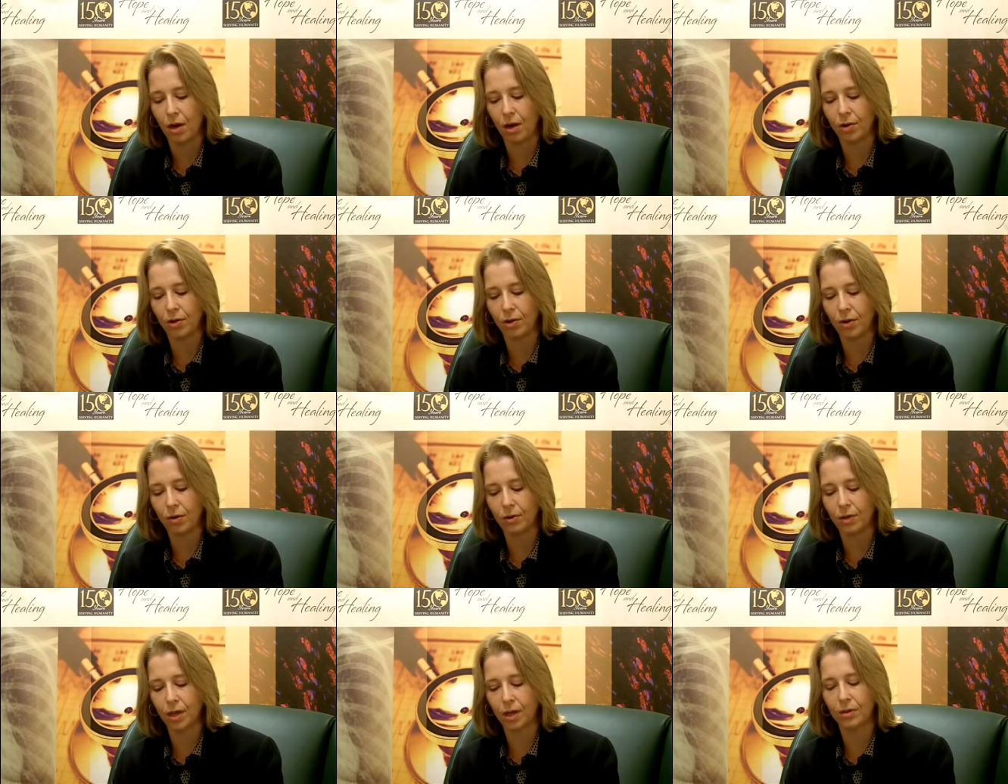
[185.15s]
are
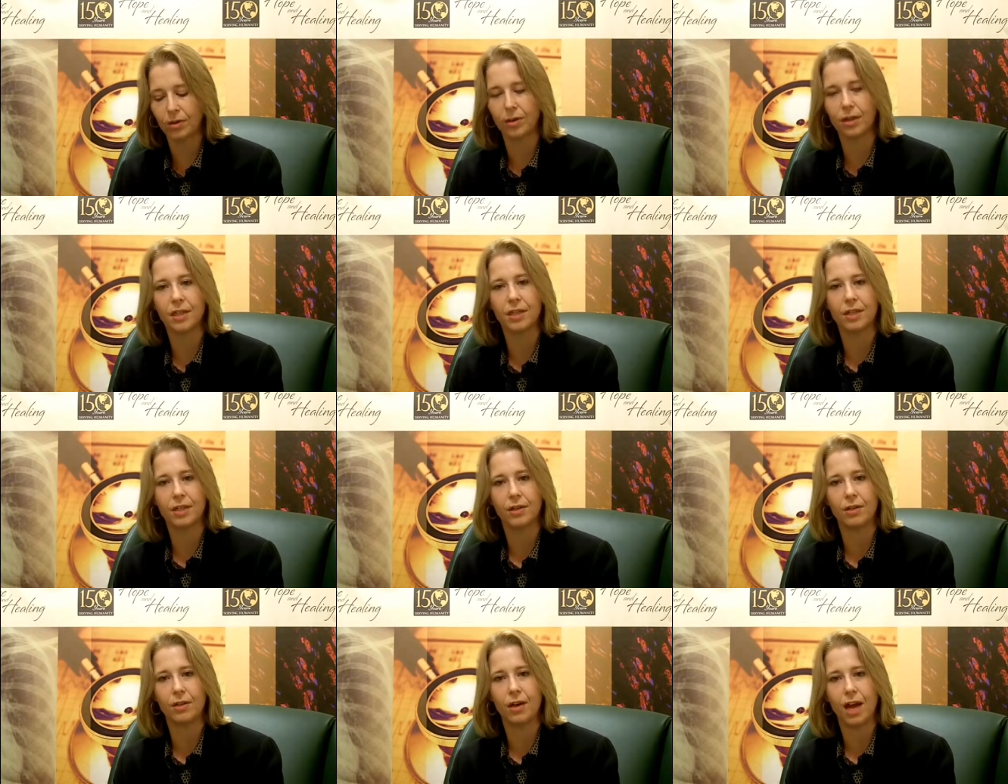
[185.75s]
no longer
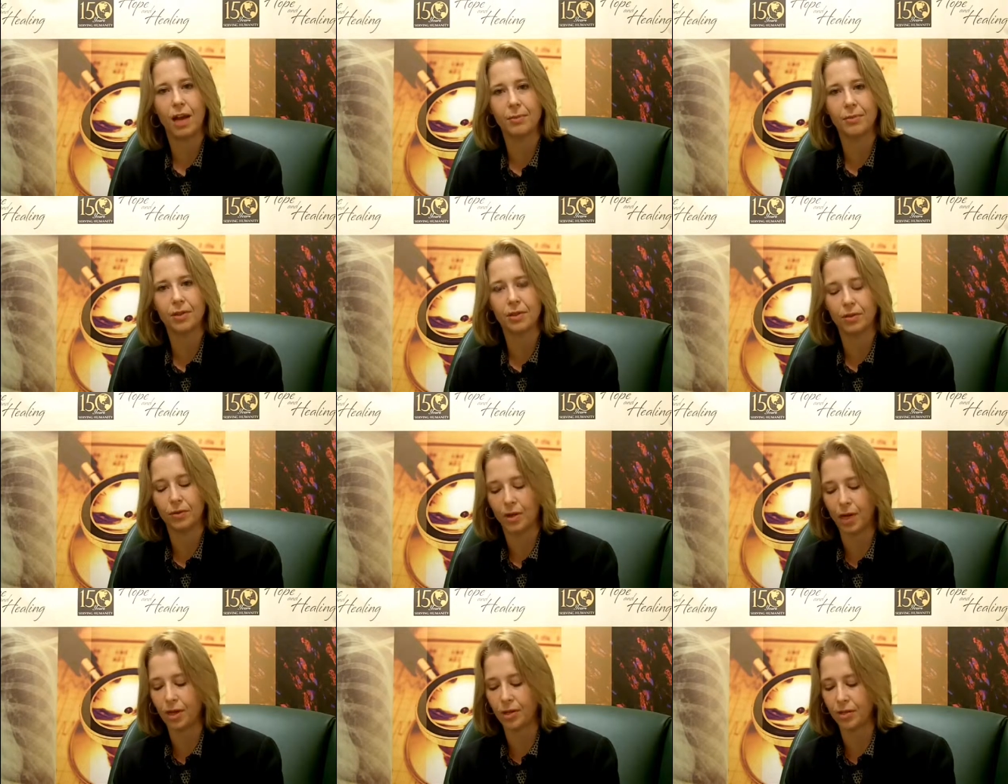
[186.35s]
considered
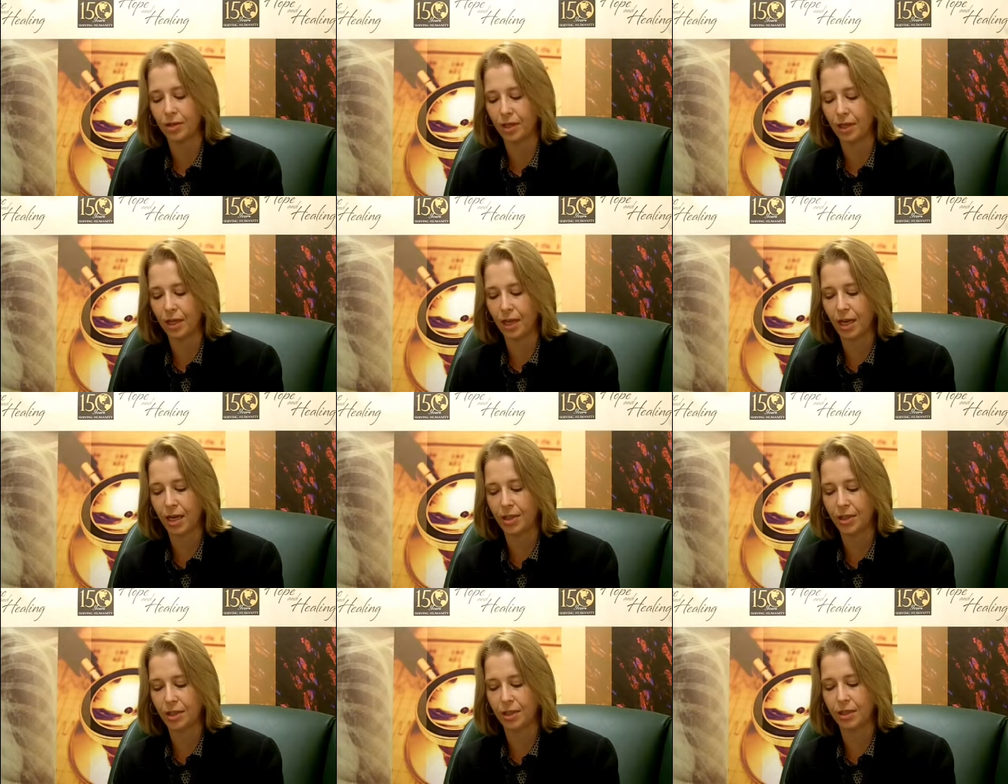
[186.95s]
absolute
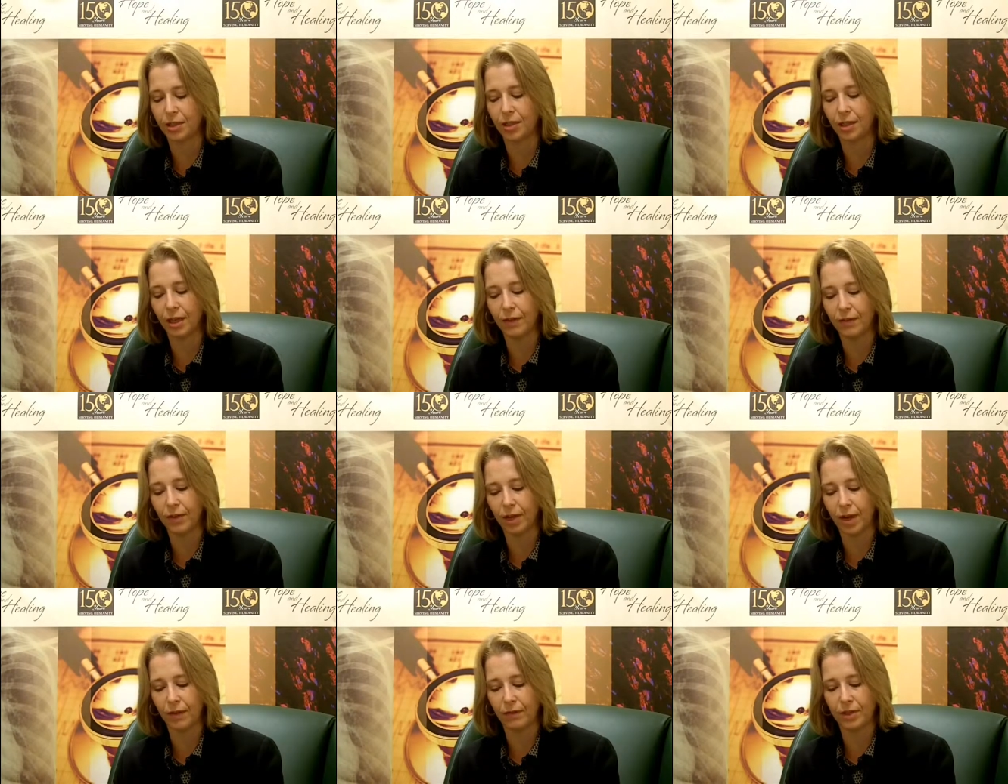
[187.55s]
contraindications to
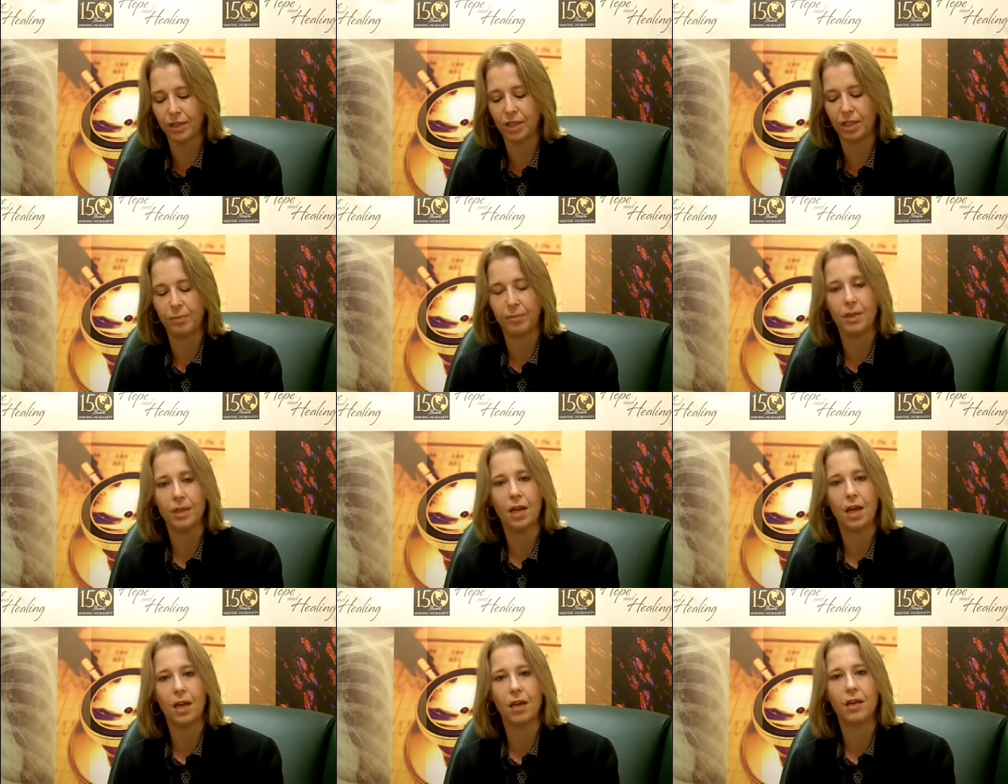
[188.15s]
giving I V T
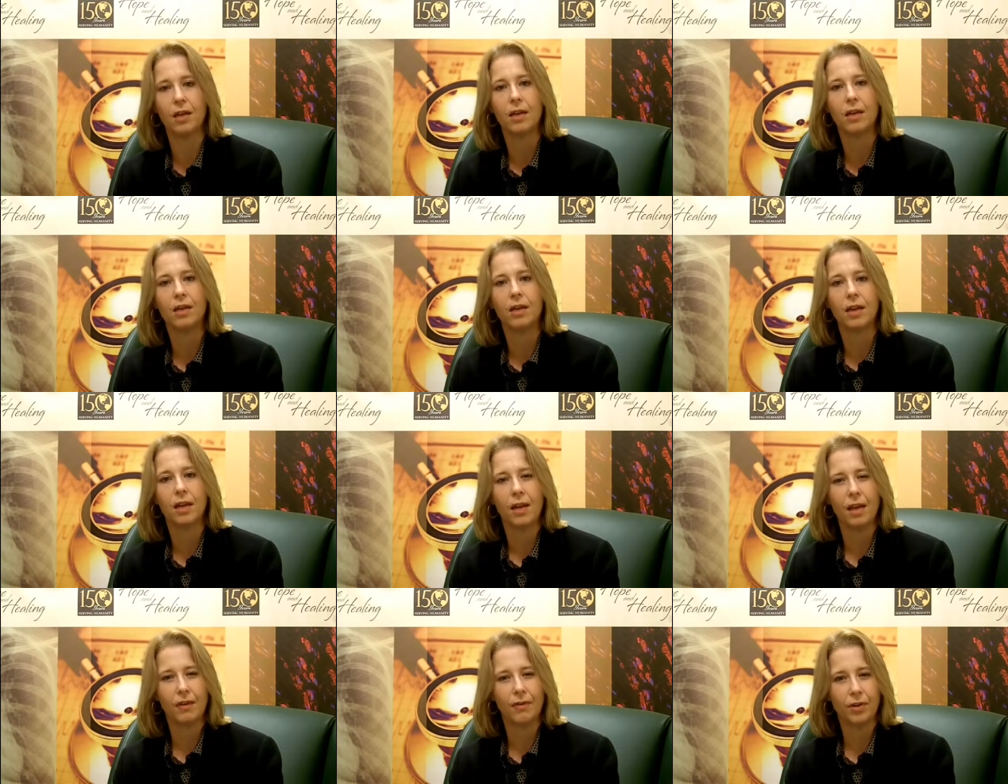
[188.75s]
P A
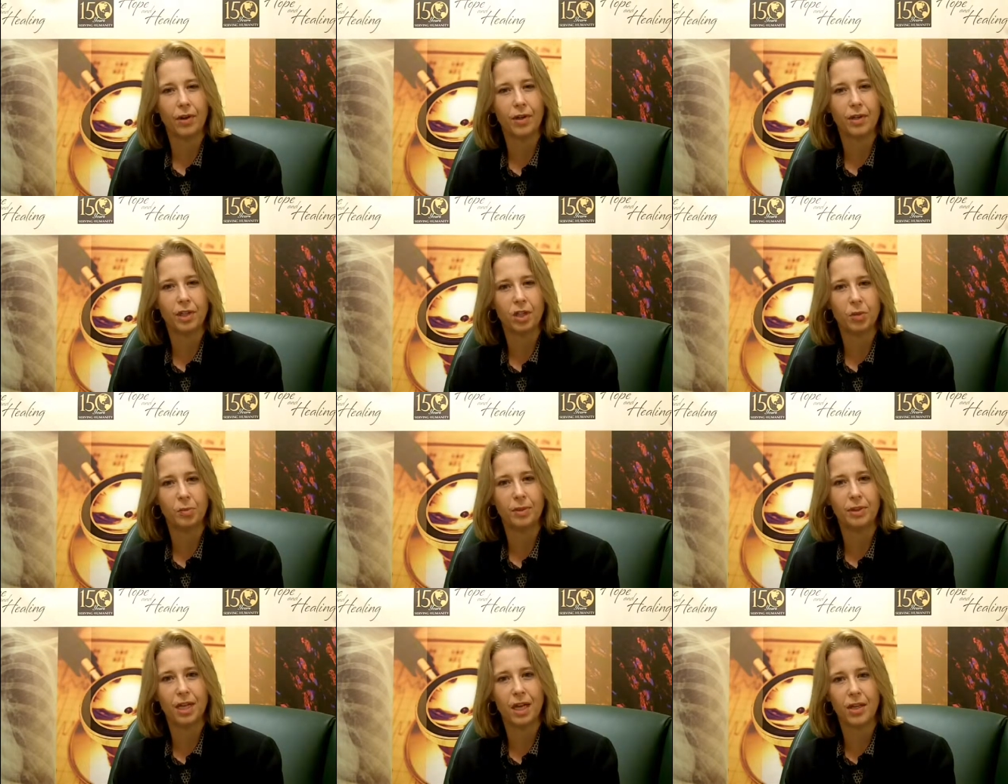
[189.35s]
if there are
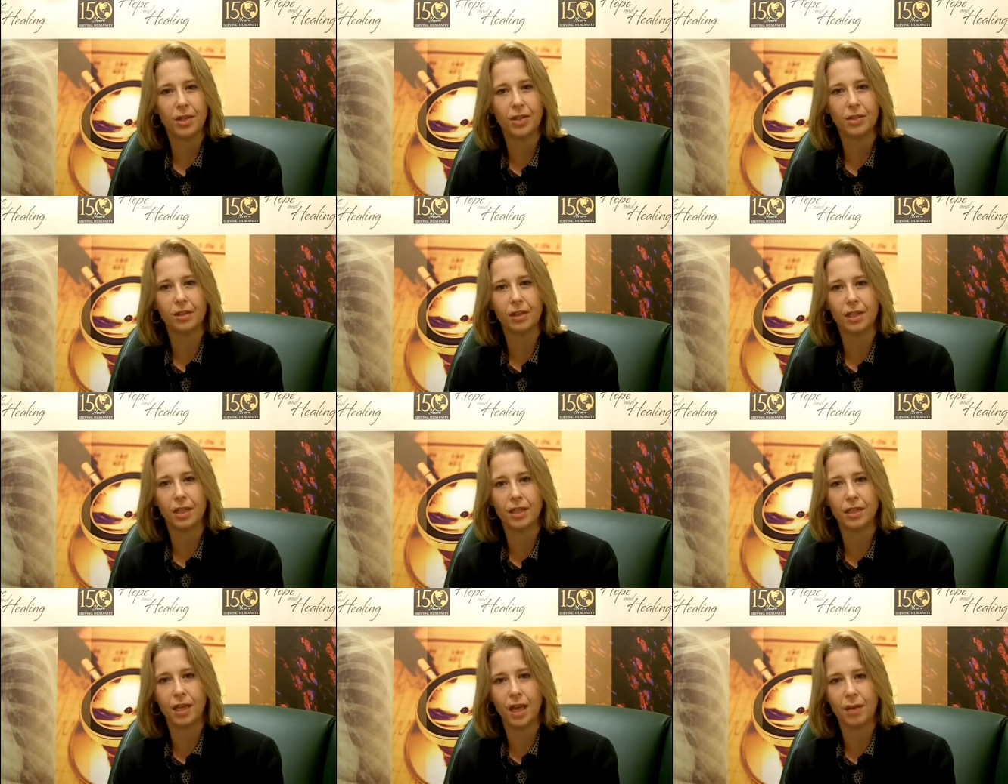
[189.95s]
still
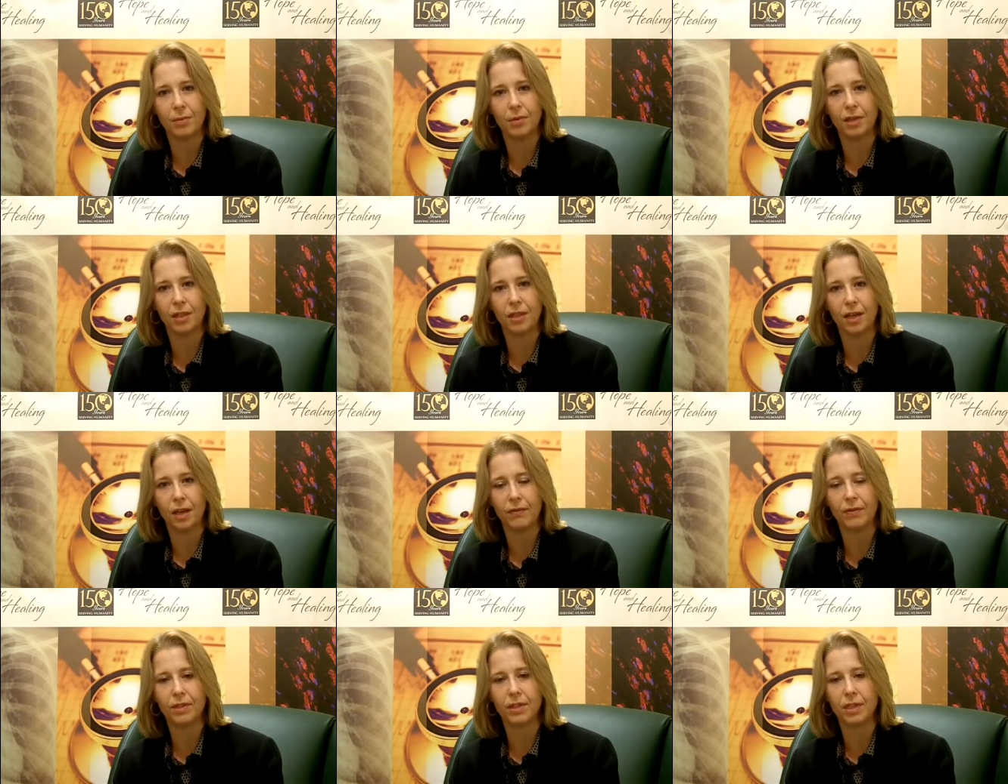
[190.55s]
potentially disabling
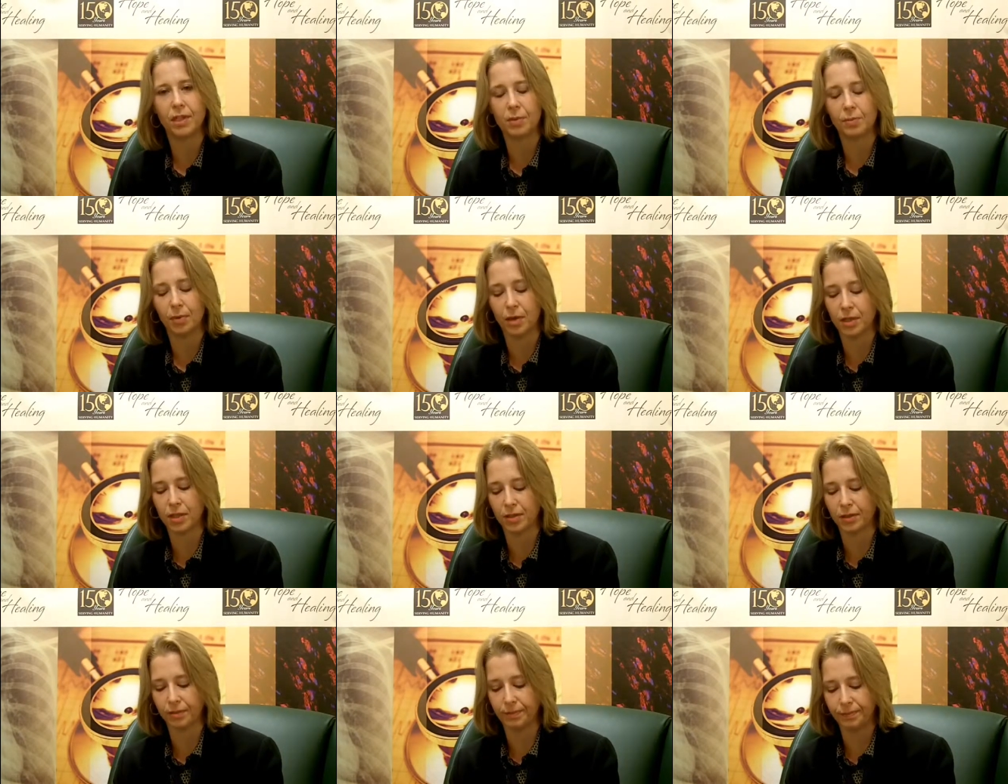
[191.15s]
deficits
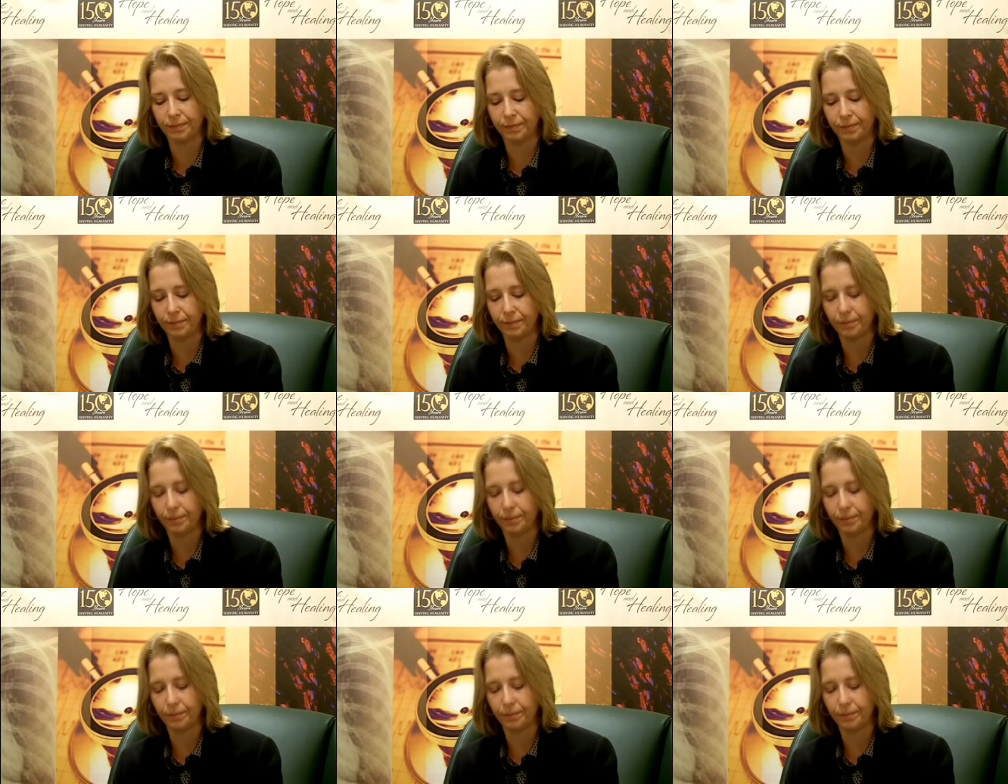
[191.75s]
present.